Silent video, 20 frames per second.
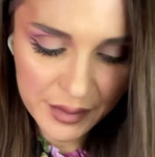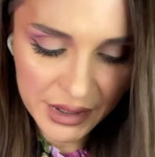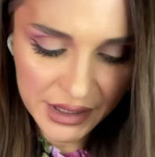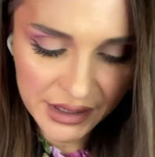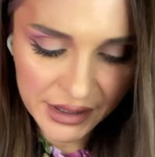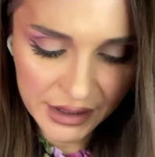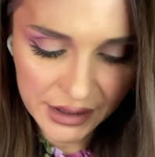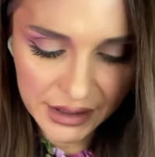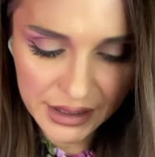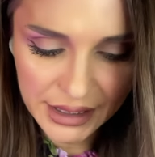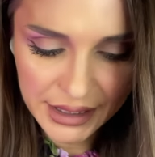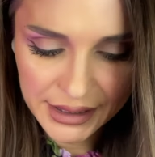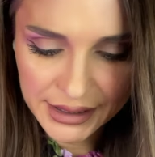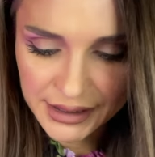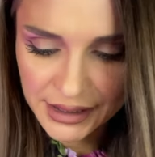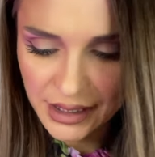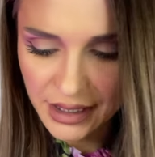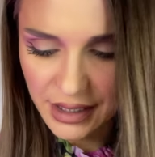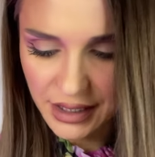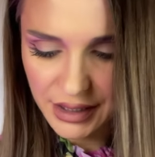but not
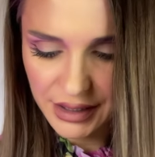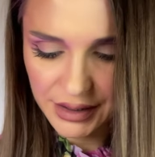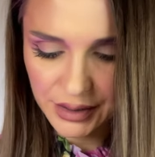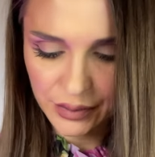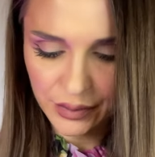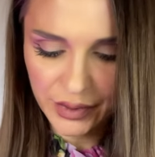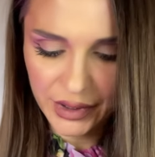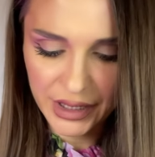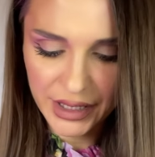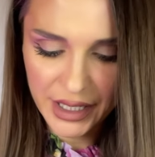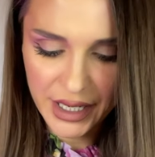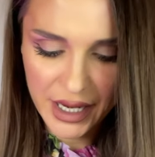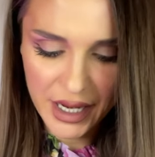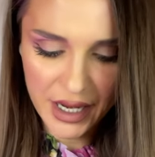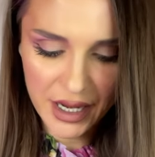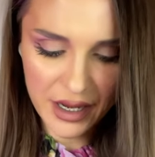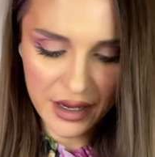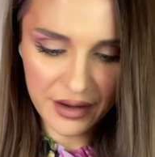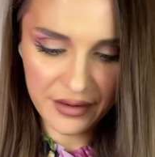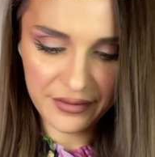least, guys, we
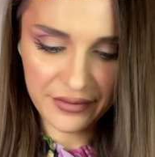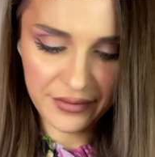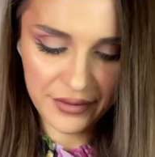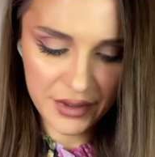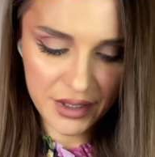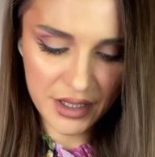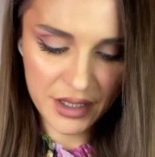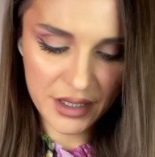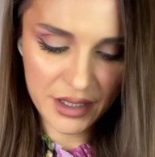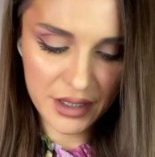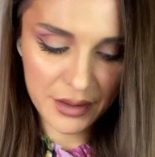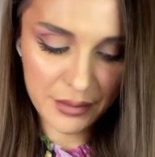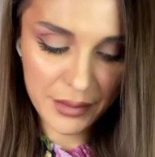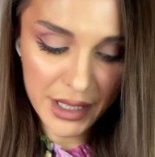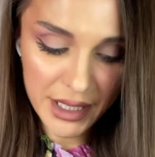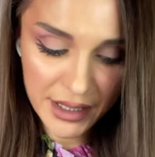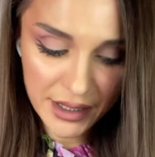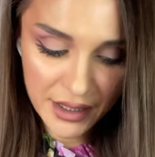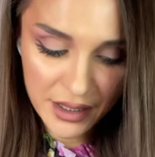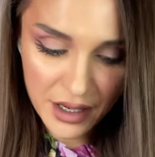have
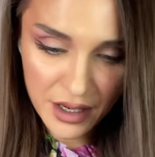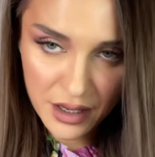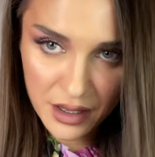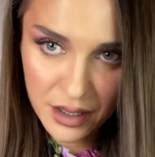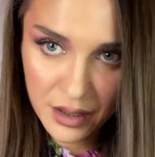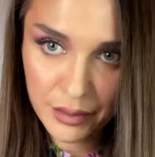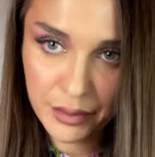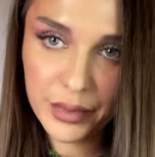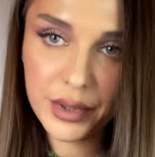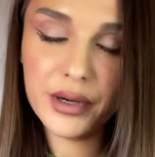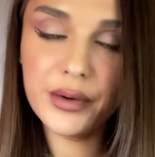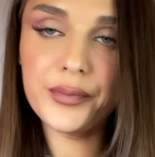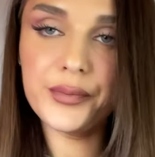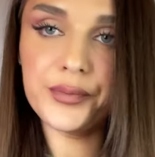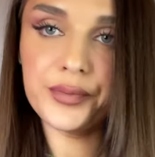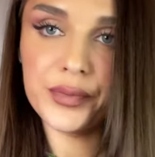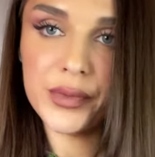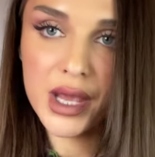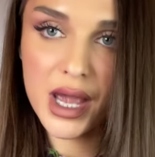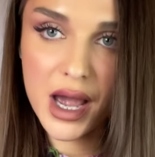makeup.
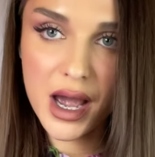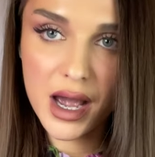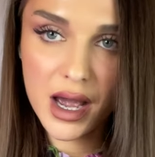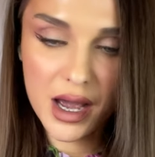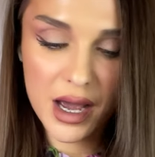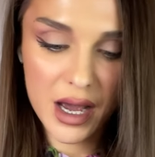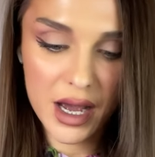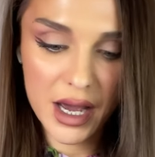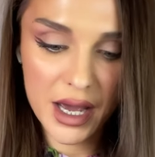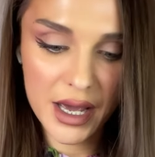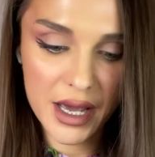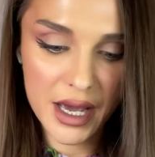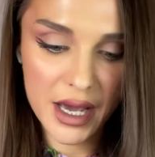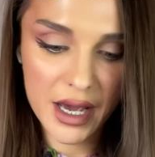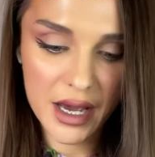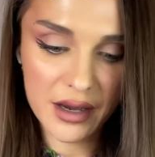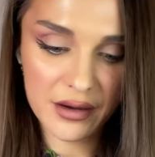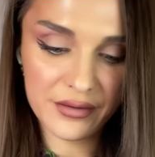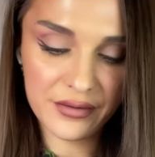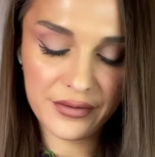I
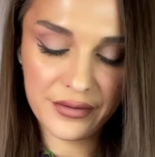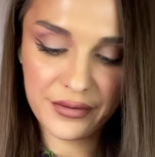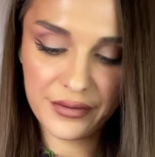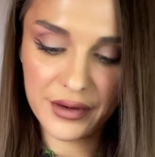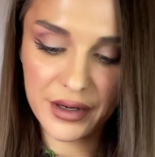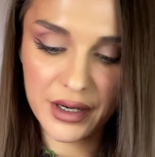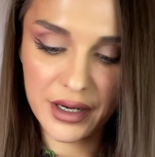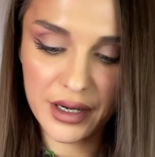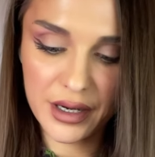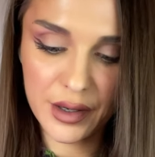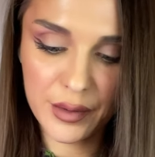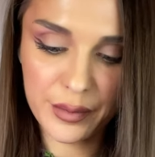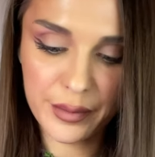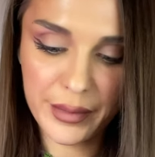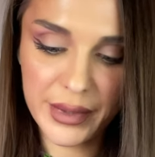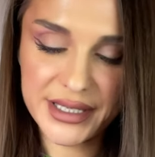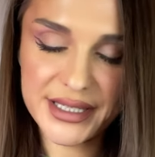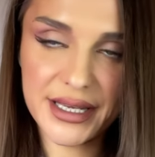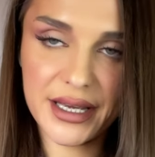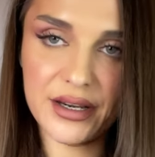have
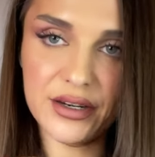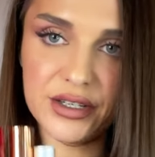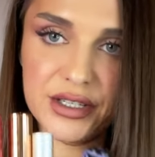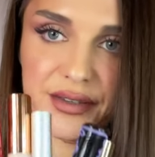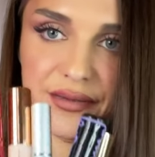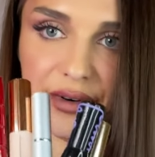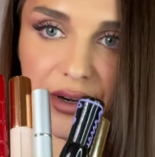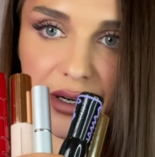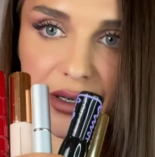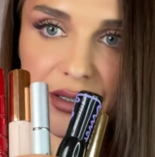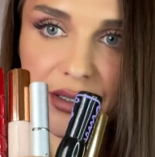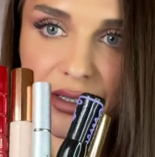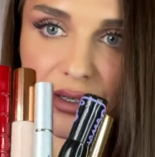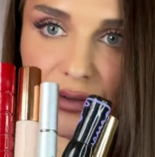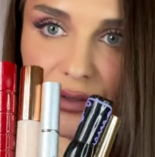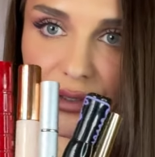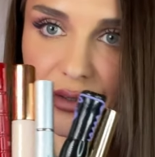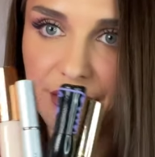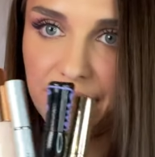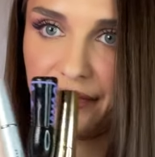mascaras first.
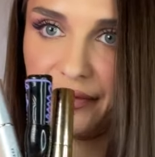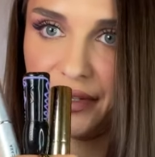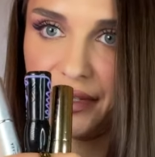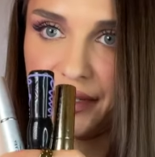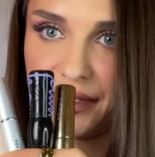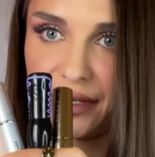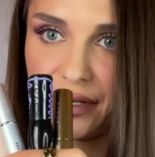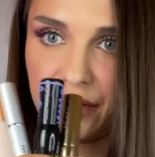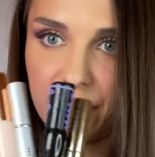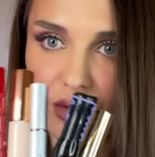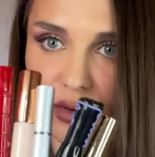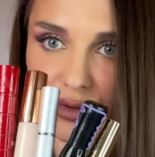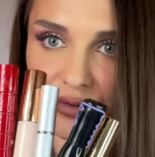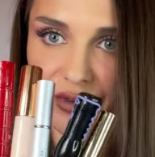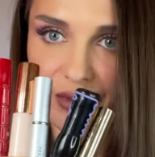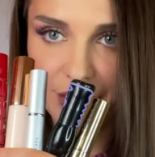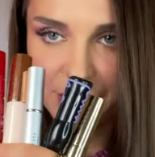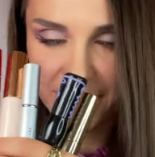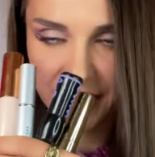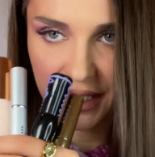So these are all
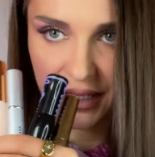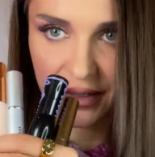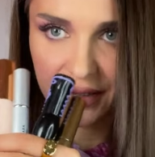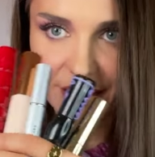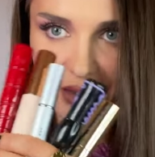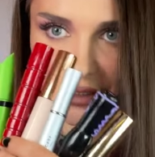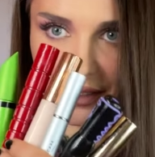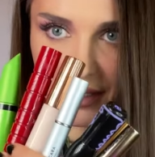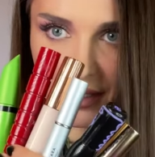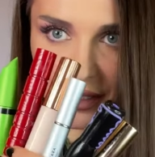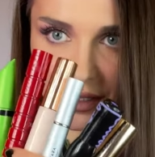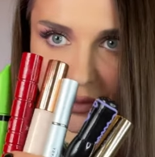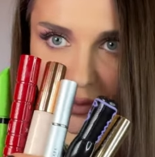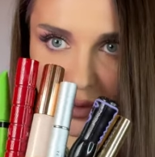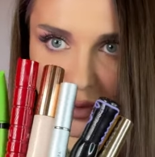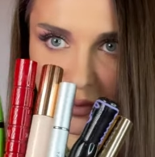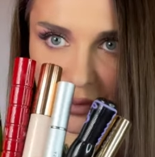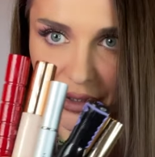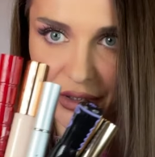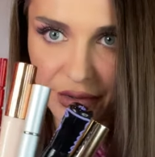the mascaras I
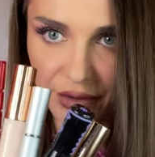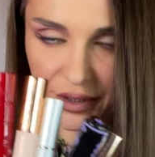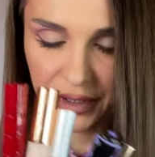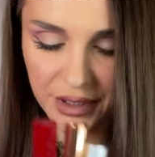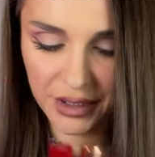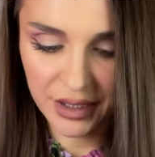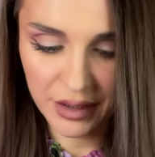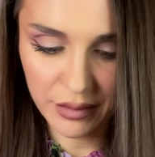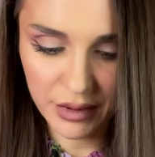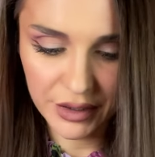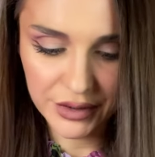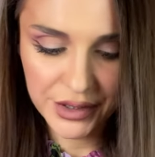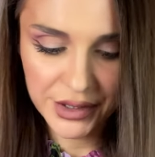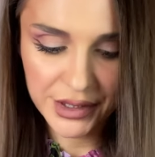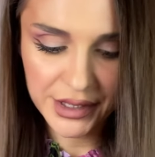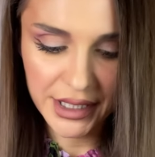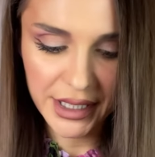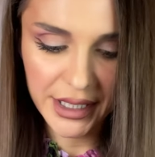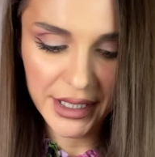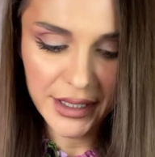will be talking about
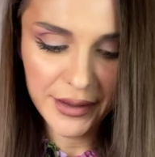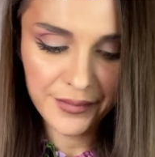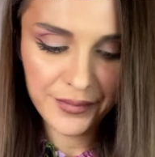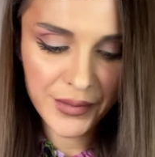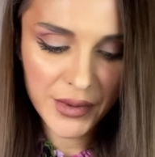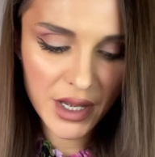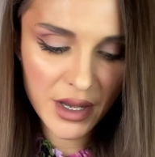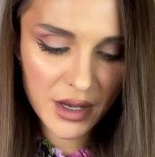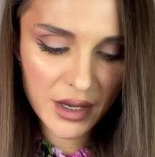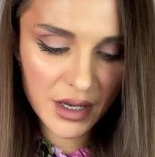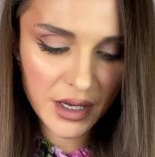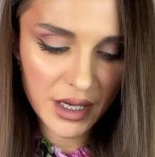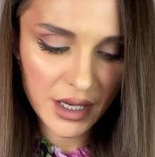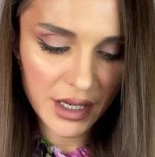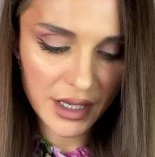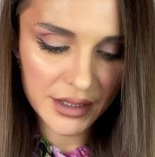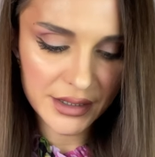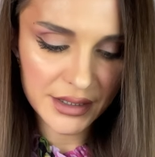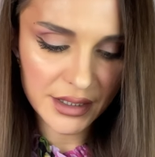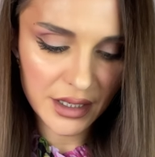today.
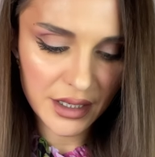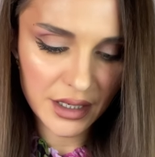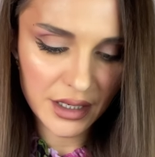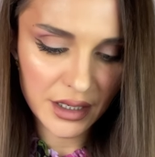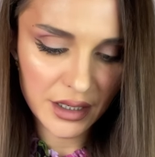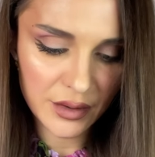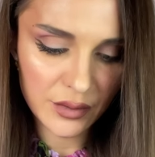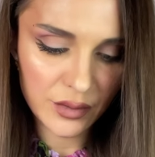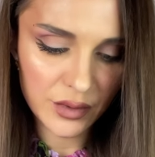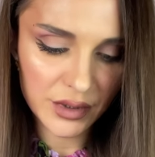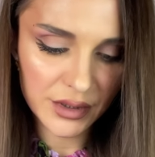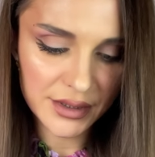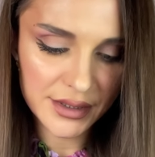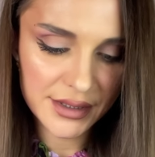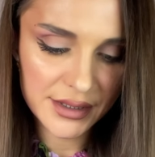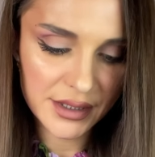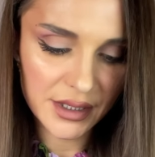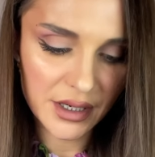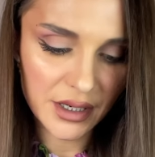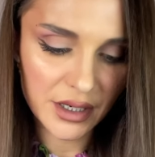And I will
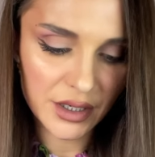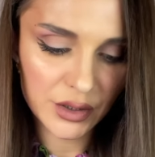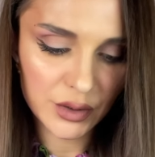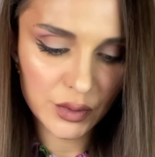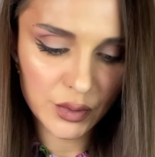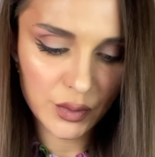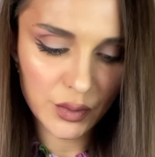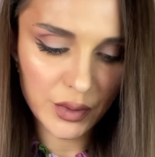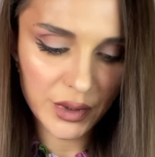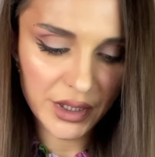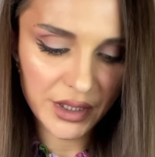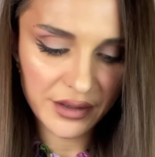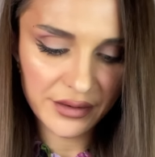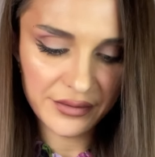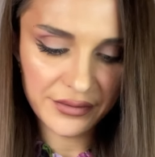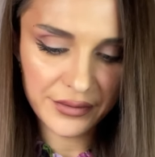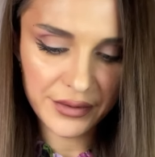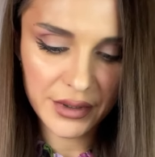start with,